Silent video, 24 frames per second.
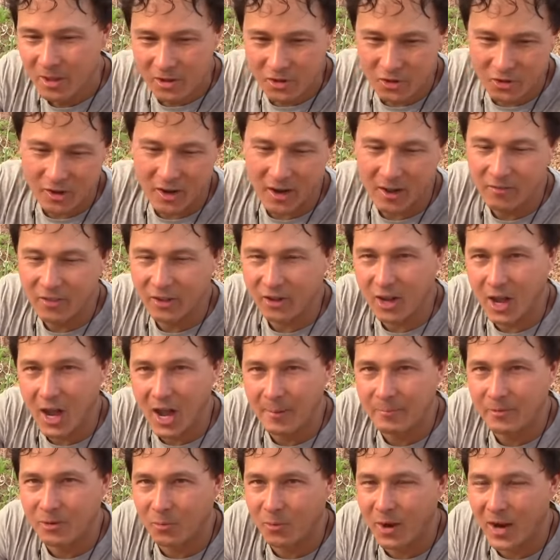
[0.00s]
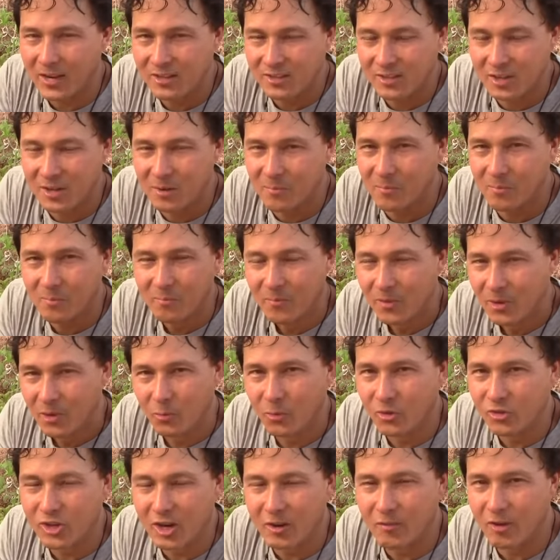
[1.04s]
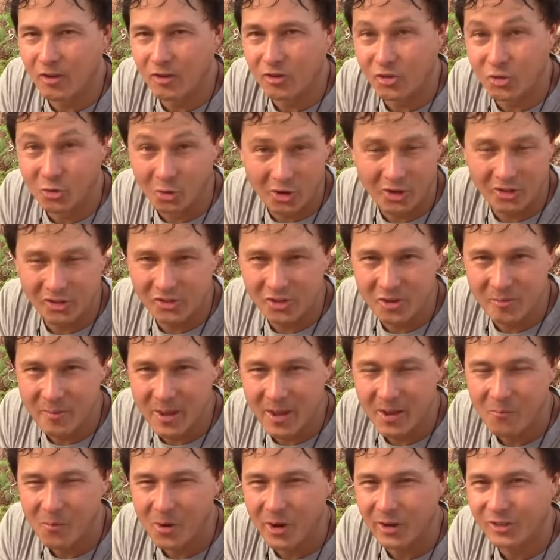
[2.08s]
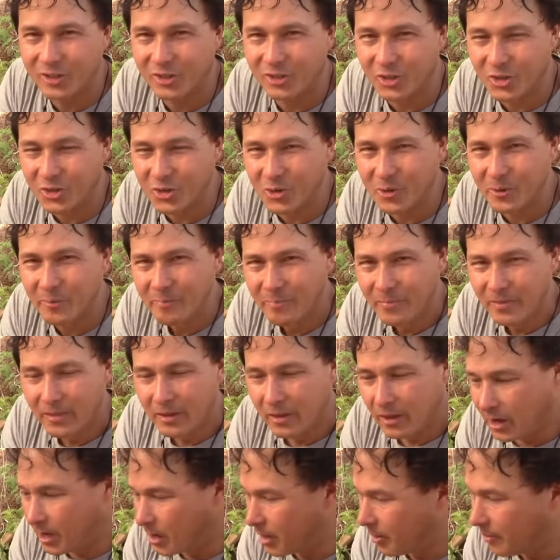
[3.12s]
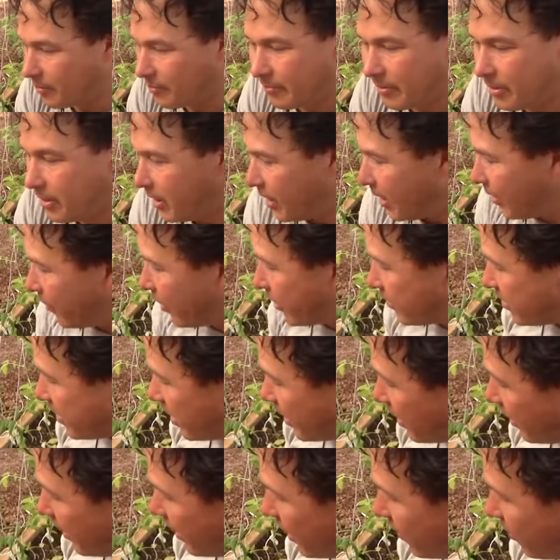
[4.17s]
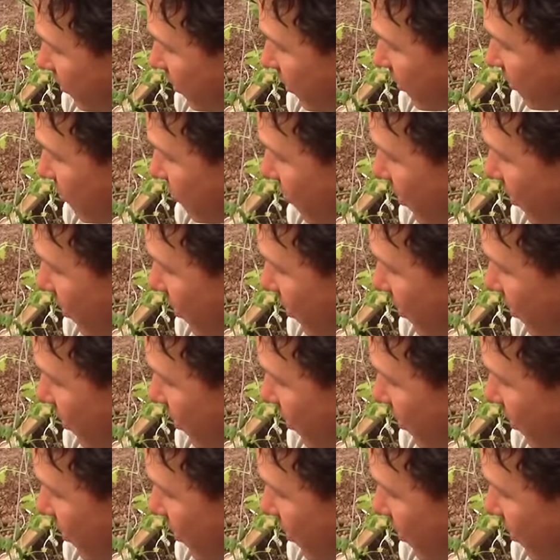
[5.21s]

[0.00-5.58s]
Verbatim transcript: you're gonna have the cops arrest them, whichever choice you may want to do. And that's kind of like this,